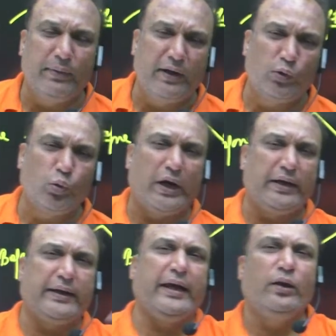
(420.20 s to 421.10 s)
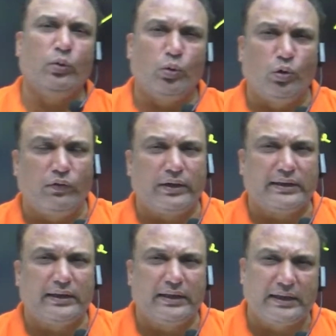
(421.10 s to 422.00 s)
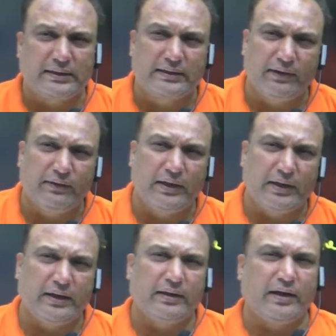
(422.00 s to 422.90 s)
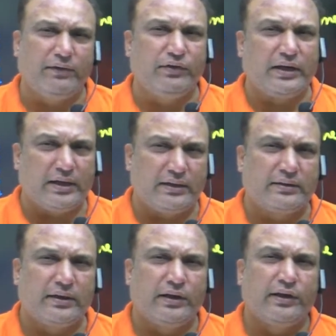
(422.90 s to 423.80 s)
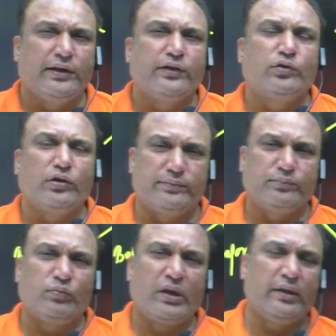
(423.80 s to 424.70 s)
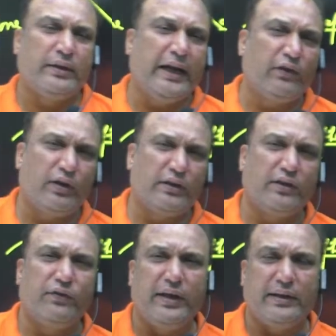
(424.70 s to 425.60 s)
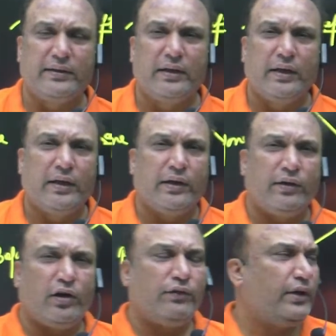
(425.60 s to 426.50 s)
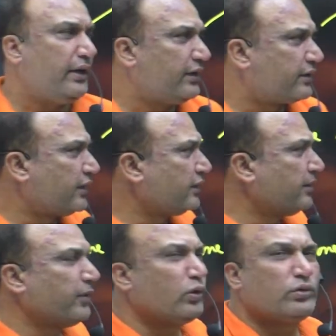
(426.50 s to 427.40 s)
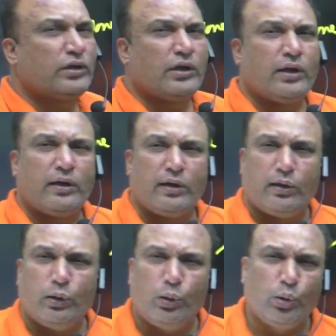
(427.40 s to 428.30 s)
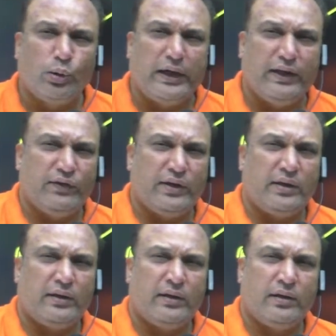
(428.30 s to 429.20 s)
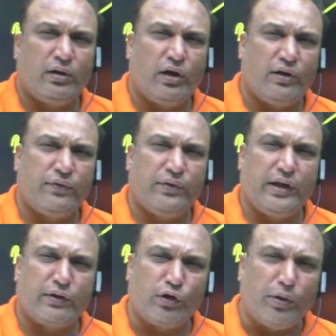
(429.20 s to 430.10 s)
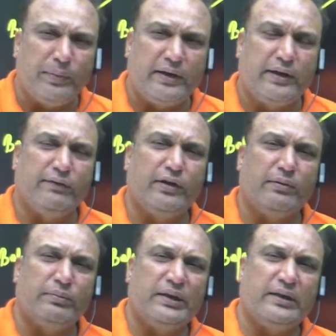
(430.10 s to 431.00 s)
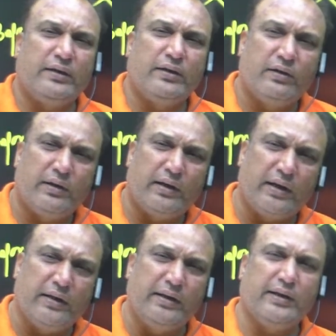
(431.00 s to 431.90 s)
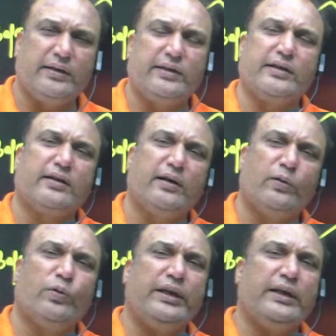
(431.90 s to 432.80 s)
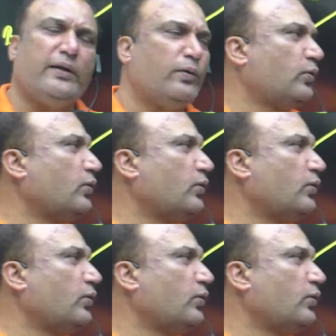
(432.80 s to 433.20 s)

to attain over the last 7.5 decades. So that was the phase. Now we'll discuss about low level of economic development under the colonial rule.